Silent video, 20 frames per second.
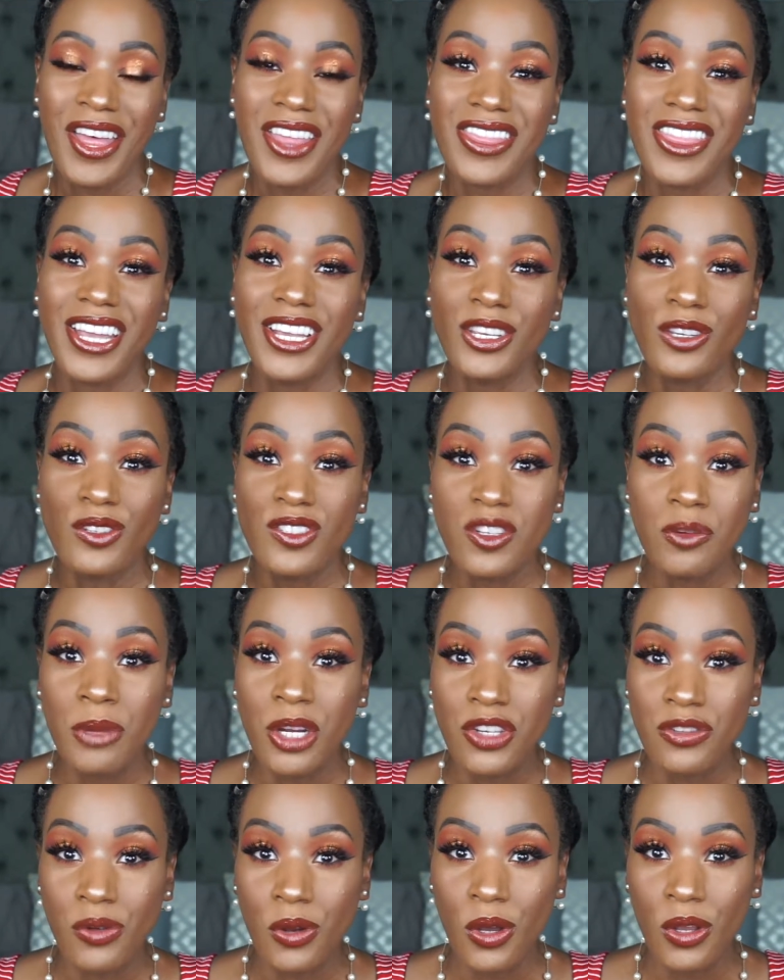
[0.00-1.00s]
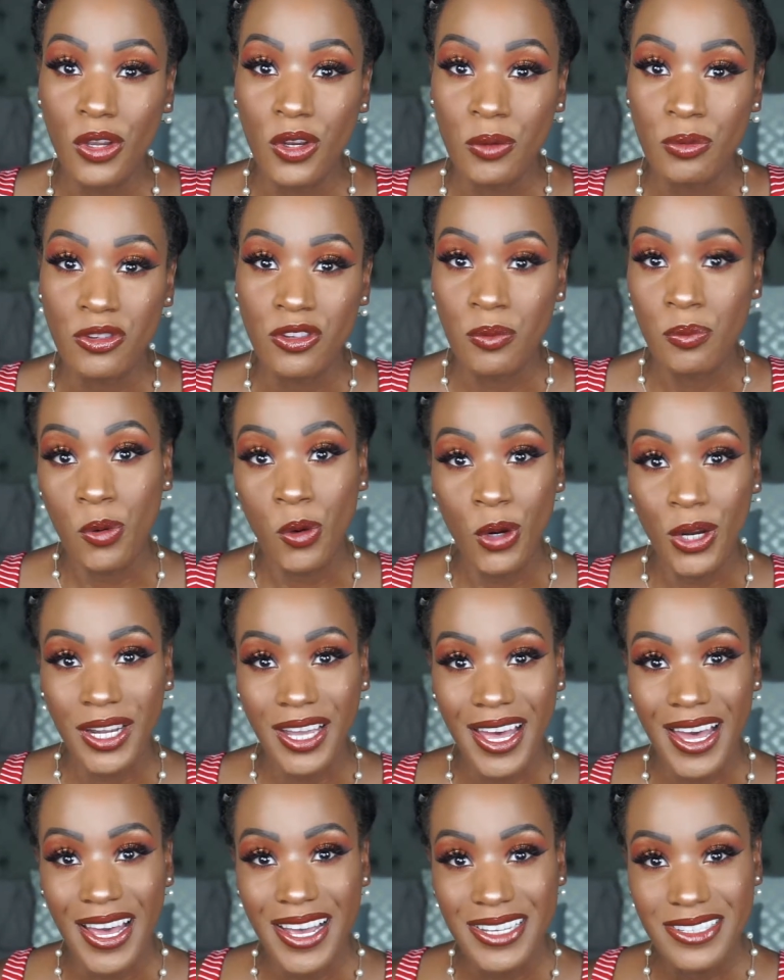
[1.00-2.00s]
Thank you so much for all your support,
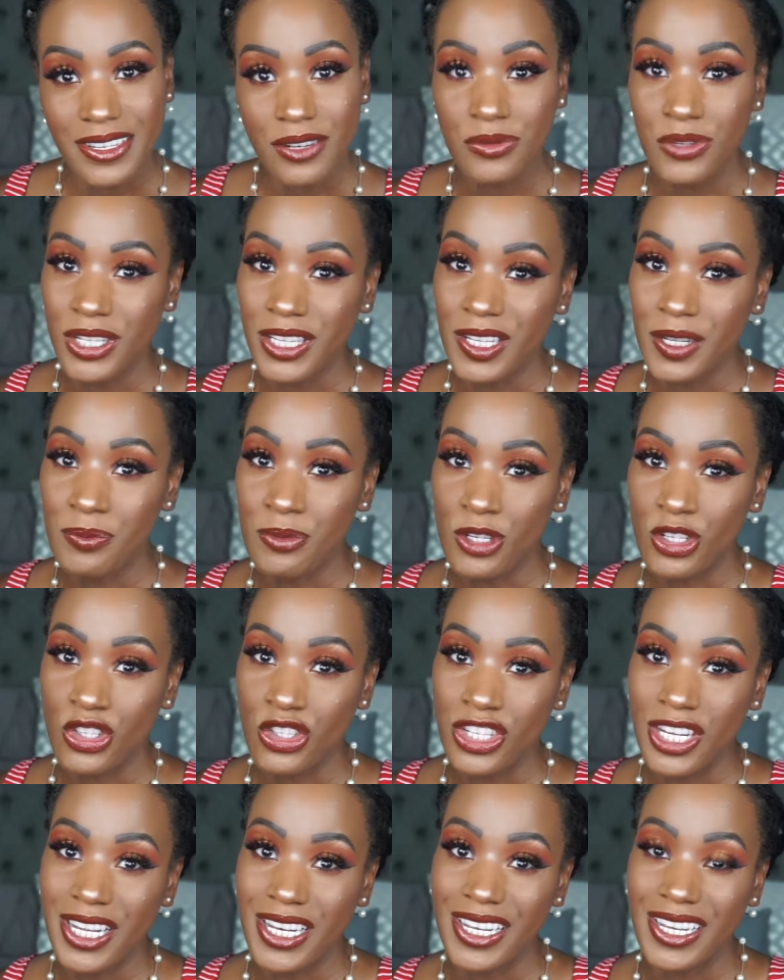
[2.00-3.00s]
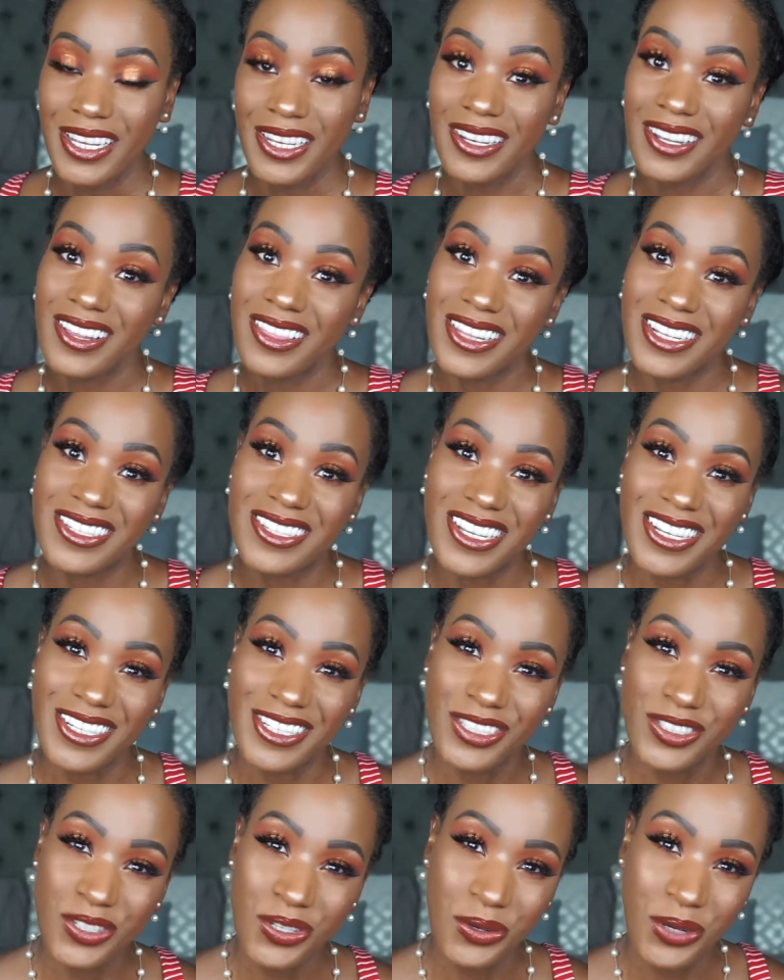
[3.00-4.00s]
guys. I really appreciate it. Let's get
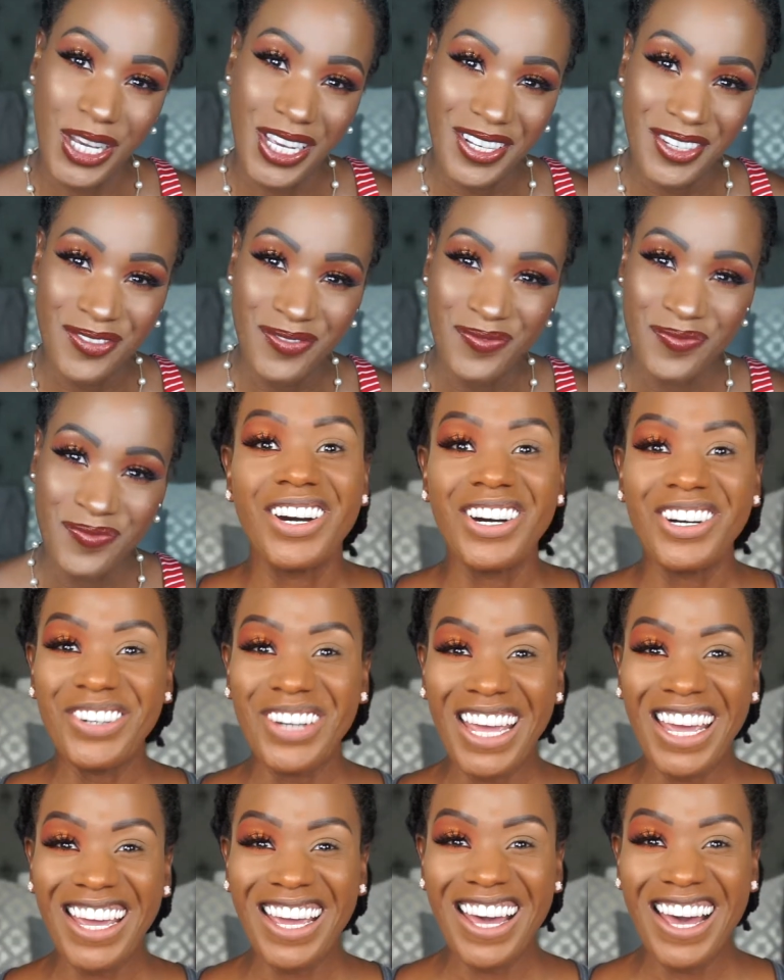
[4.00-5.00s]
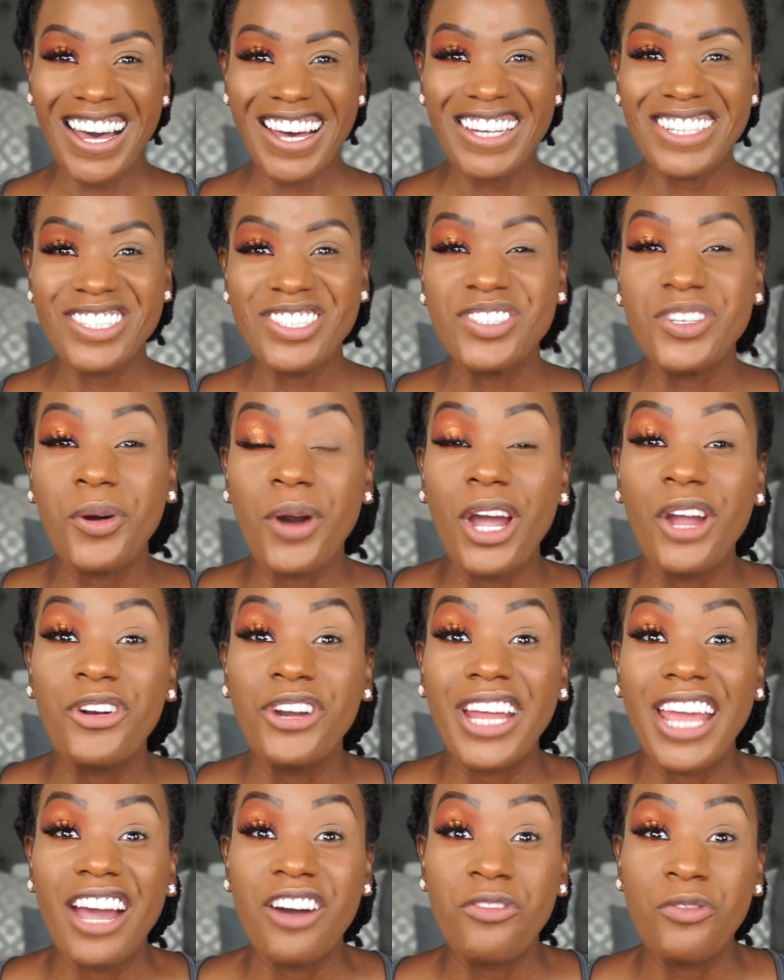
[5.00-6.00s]
into it. Okay guys, so I
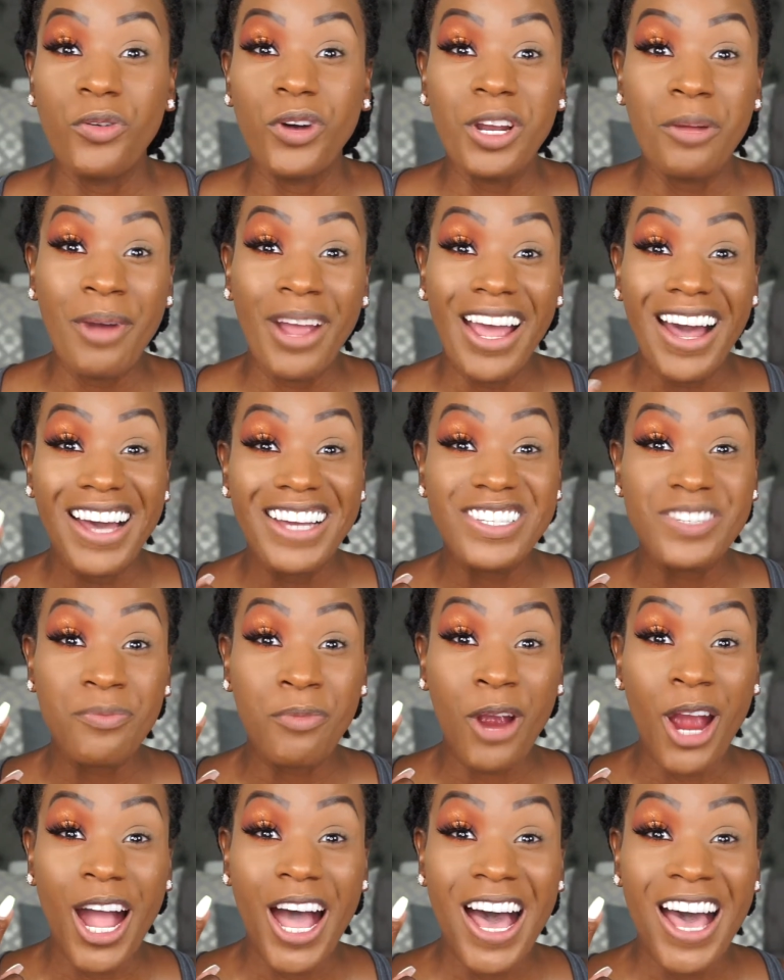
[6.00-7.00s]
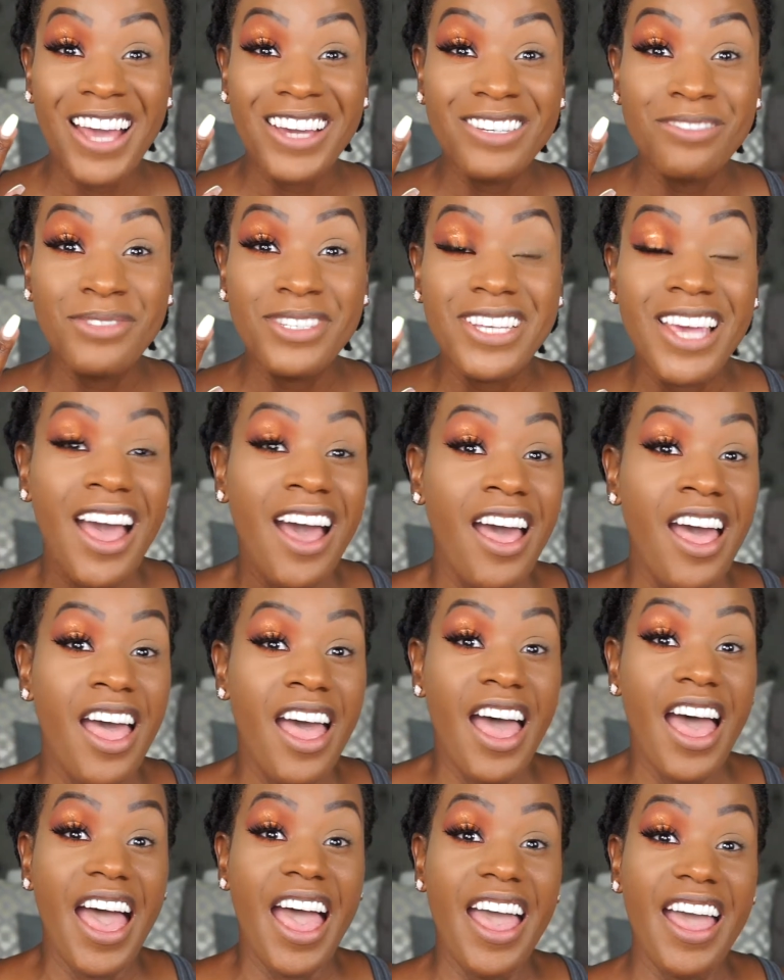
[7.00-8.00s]
already have one of my eyes primed
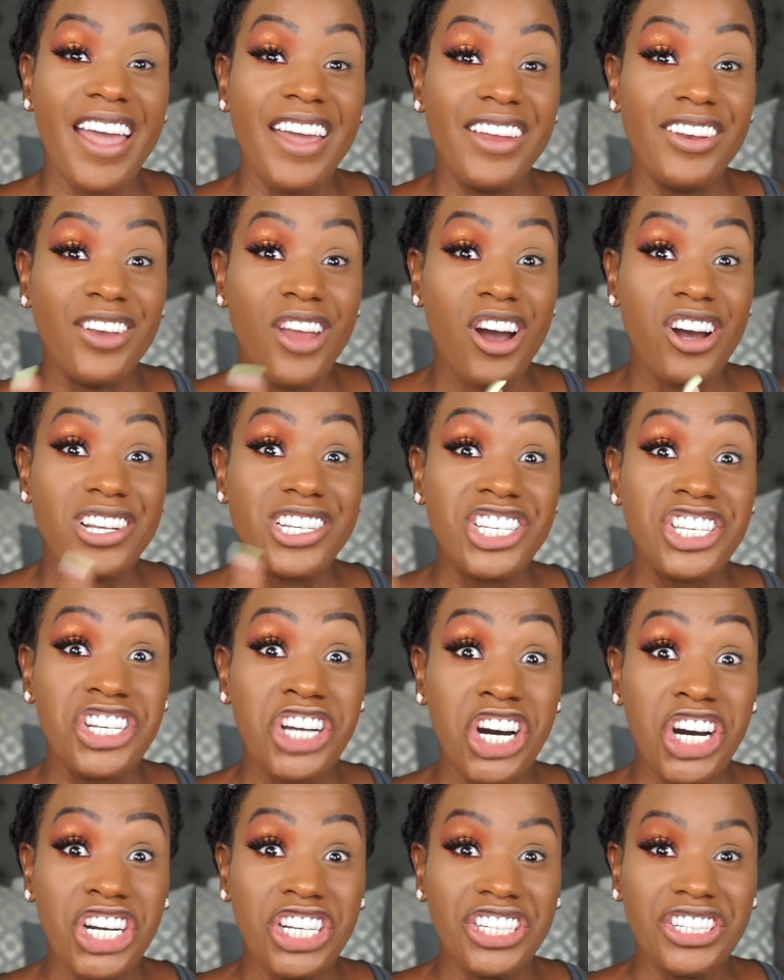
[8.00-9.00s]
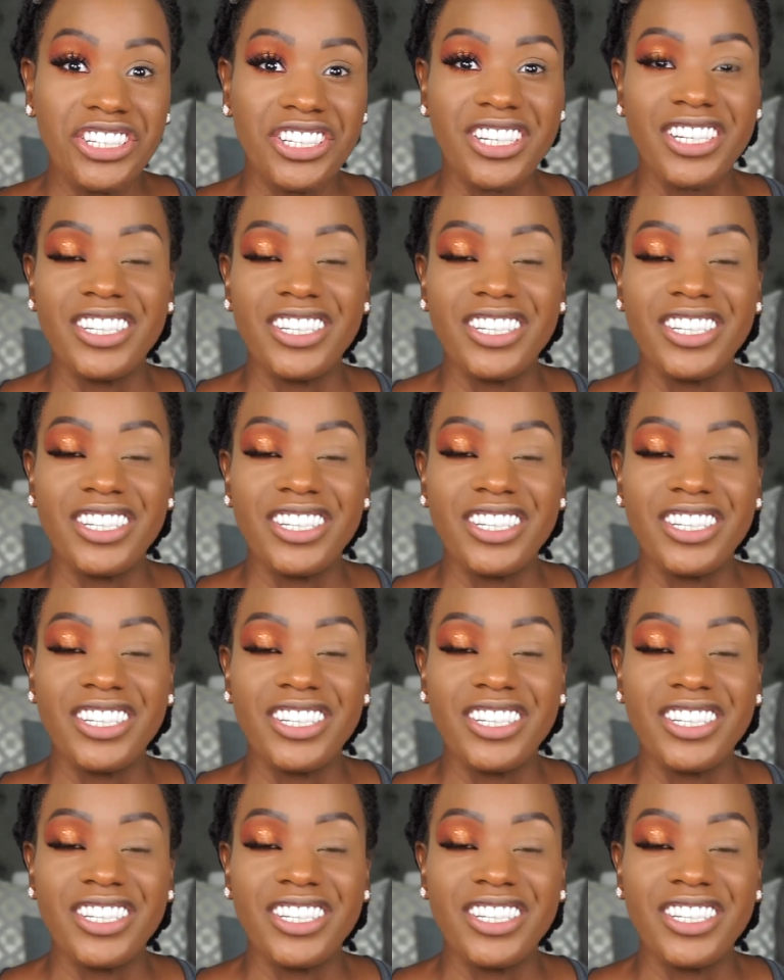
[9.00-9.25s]
and done.